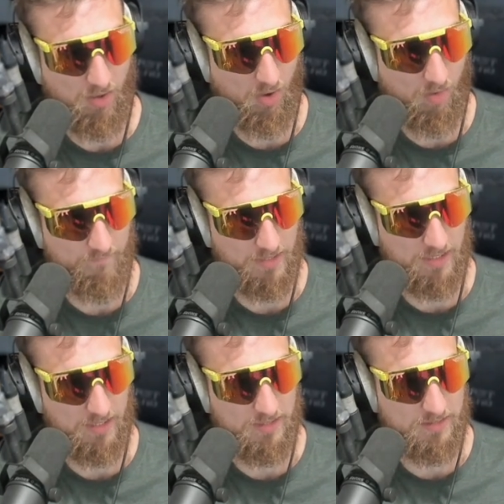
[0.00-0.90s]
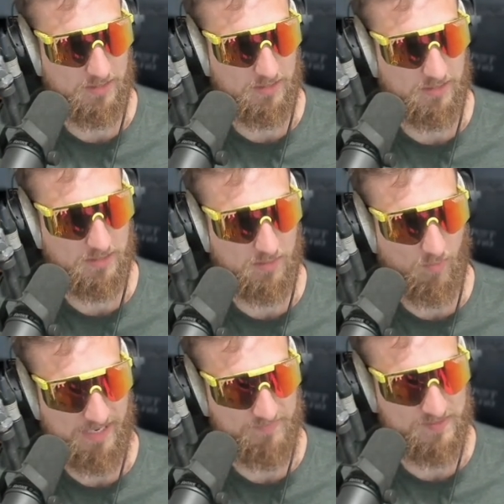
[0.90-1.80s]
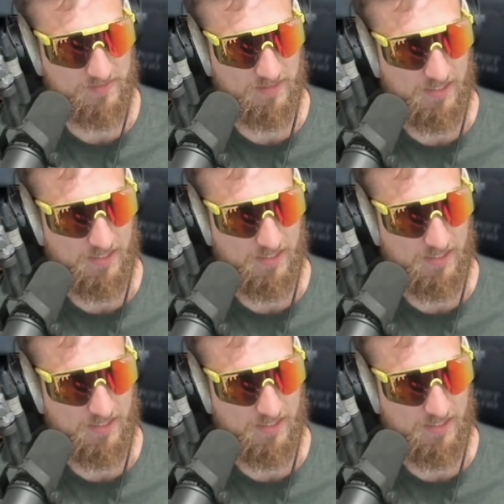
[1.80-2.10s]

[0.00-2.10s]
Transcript: of the waves.